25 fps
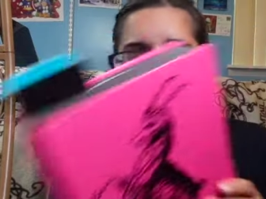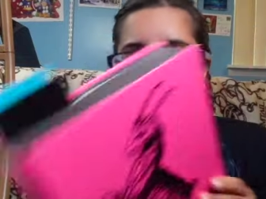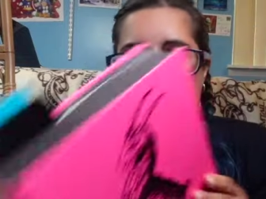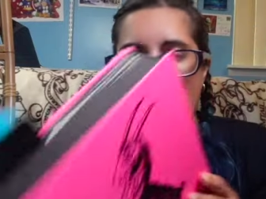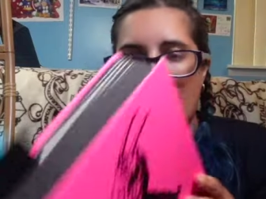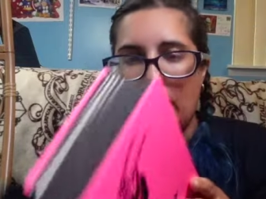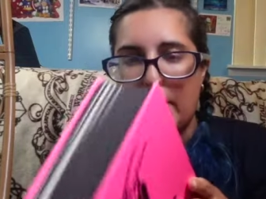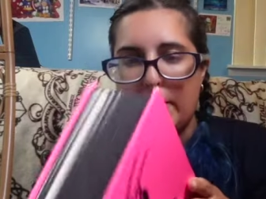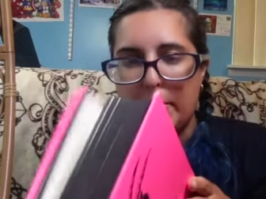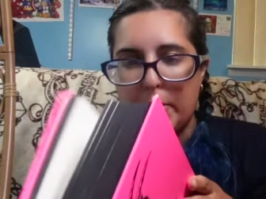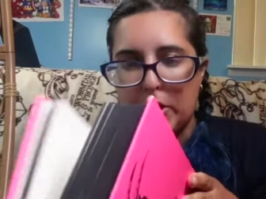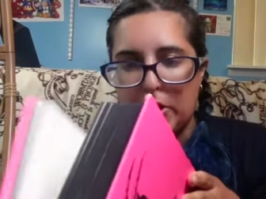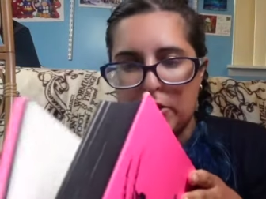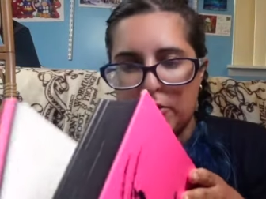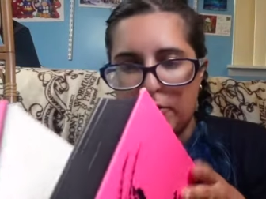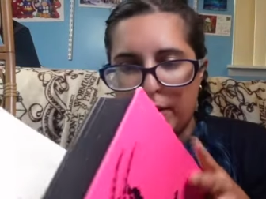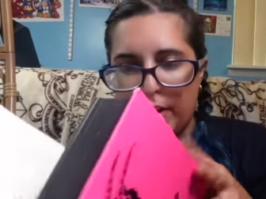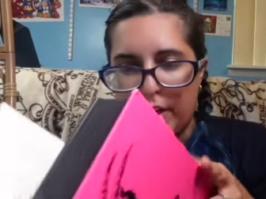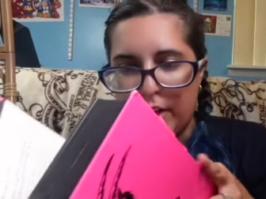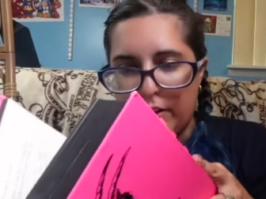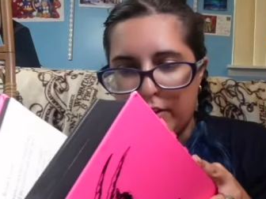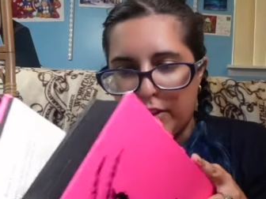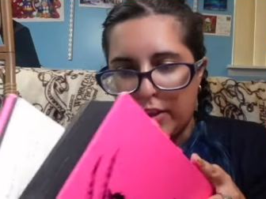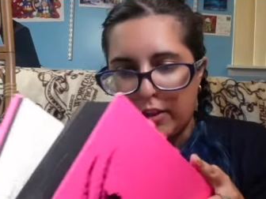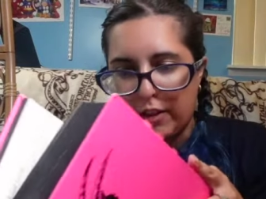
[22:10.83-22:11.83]
So I'm gonna
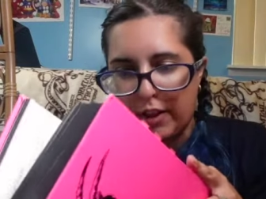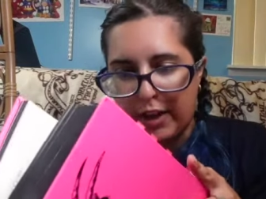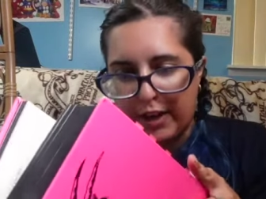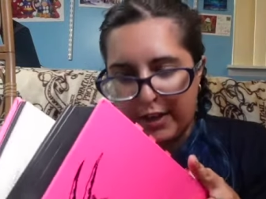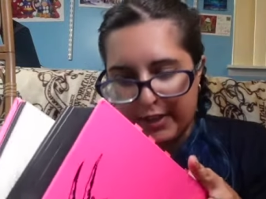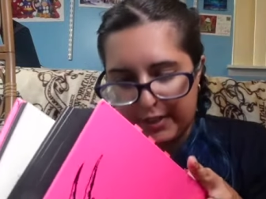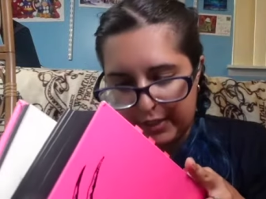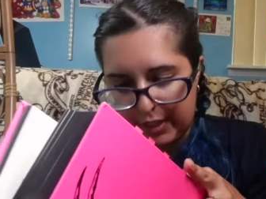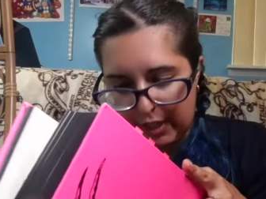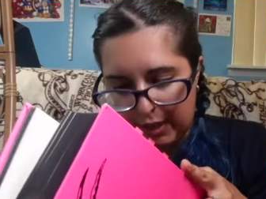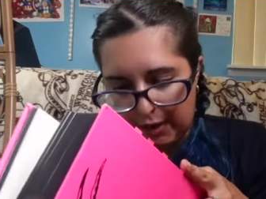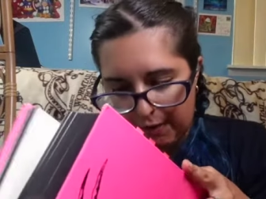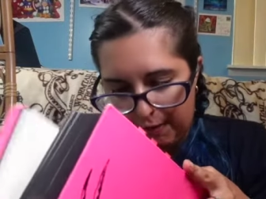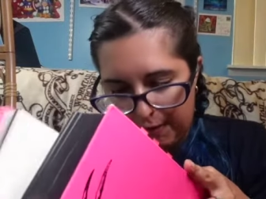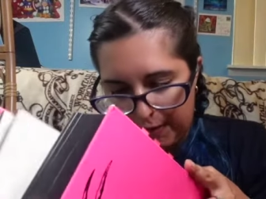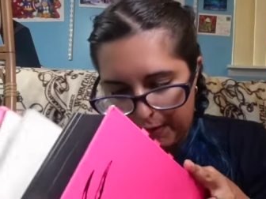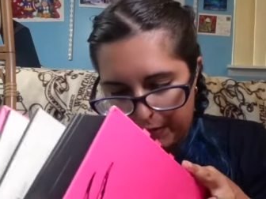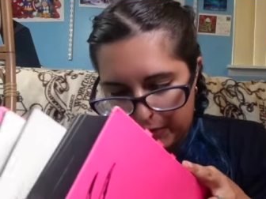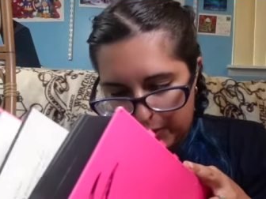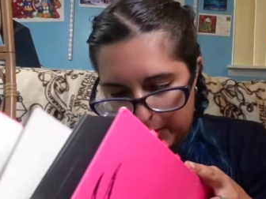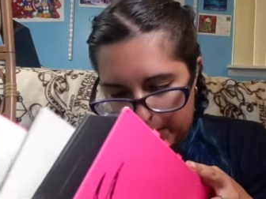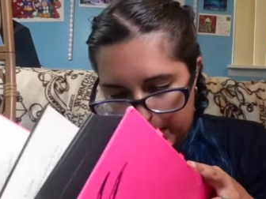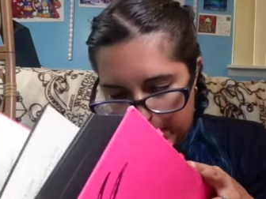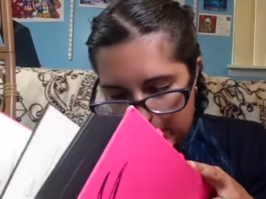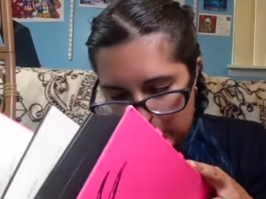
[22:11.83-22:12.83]
read the last, like,
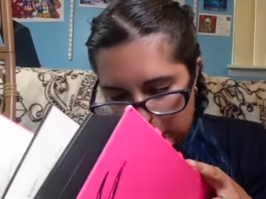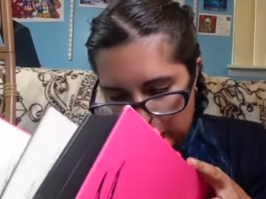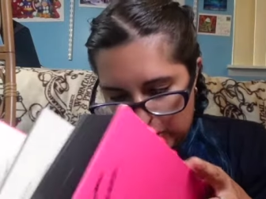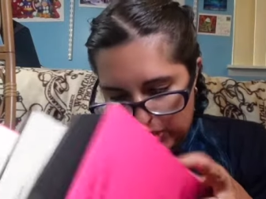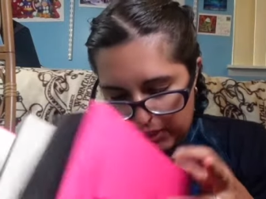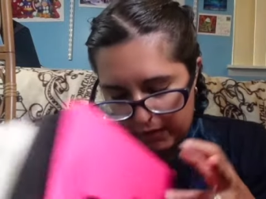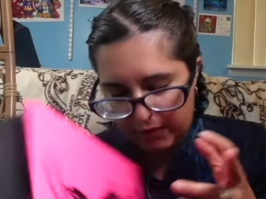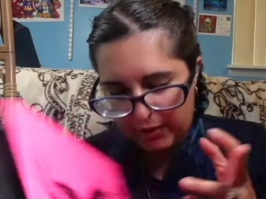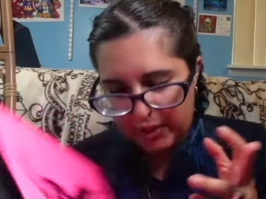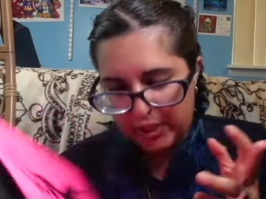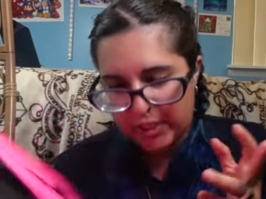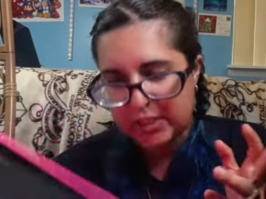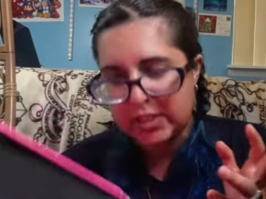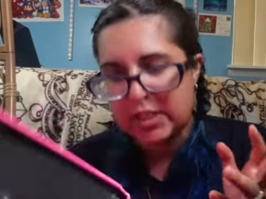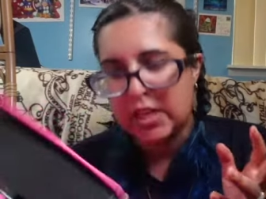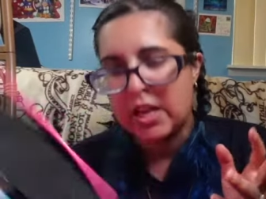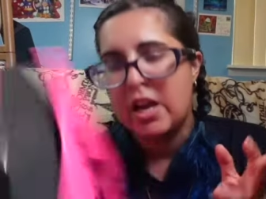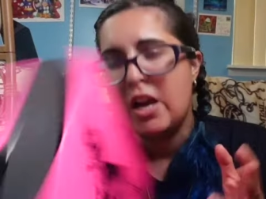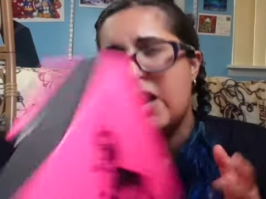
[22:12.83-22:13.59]
fifty pages of this,